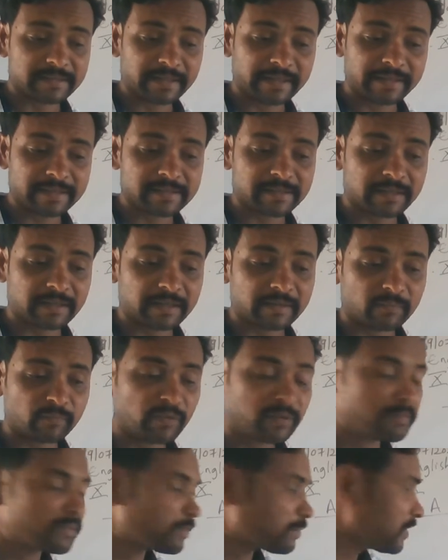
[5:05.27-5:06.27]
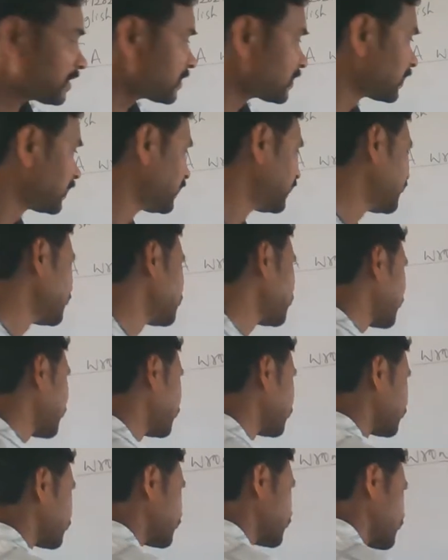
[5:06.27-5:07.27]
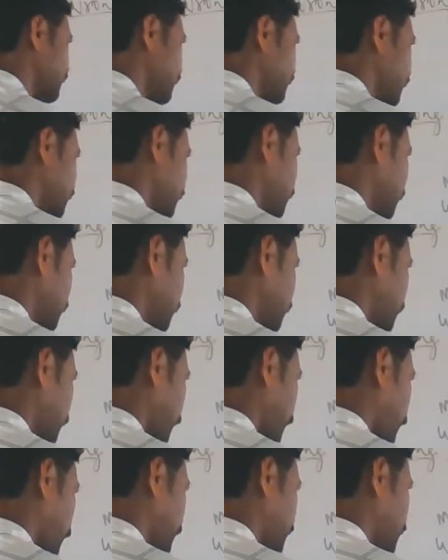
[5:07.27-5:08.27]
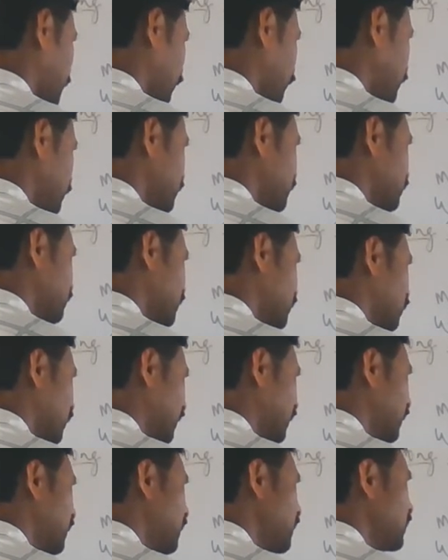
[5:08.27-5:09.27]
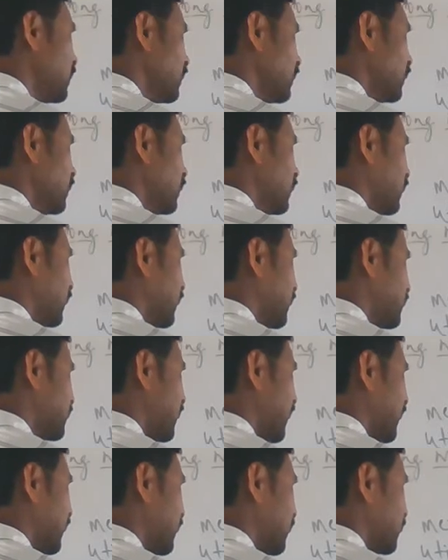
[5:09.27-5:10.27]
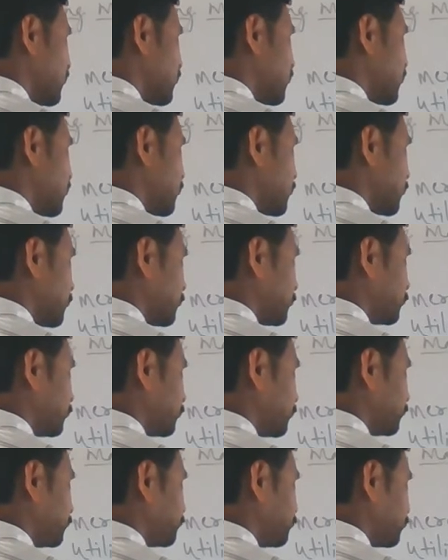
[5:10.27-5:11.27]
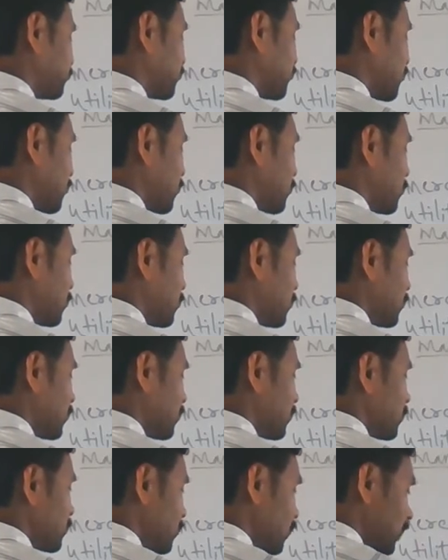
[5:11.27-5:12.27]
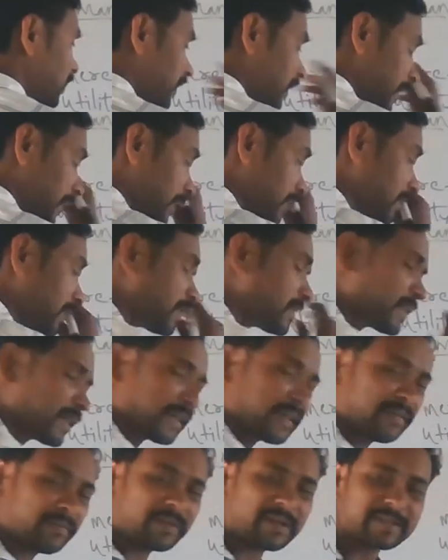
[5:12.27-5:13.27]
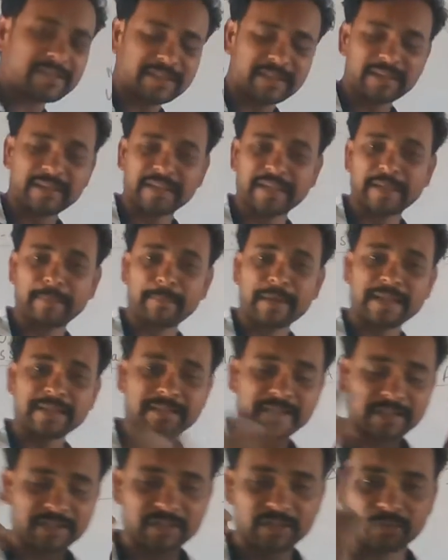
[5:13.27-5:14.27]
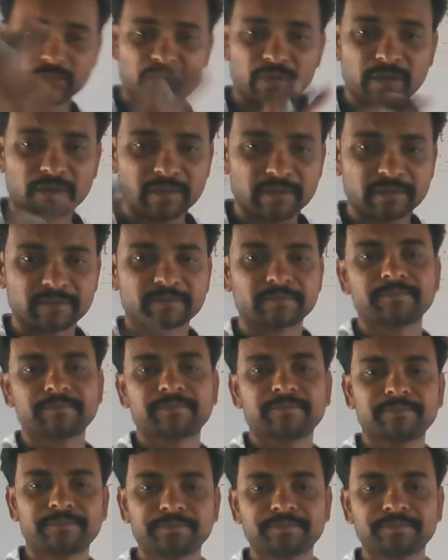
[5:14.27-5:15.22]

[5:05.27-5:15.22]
That is called whims means desires. Whims means what? Desires. So here just he was in imagination world.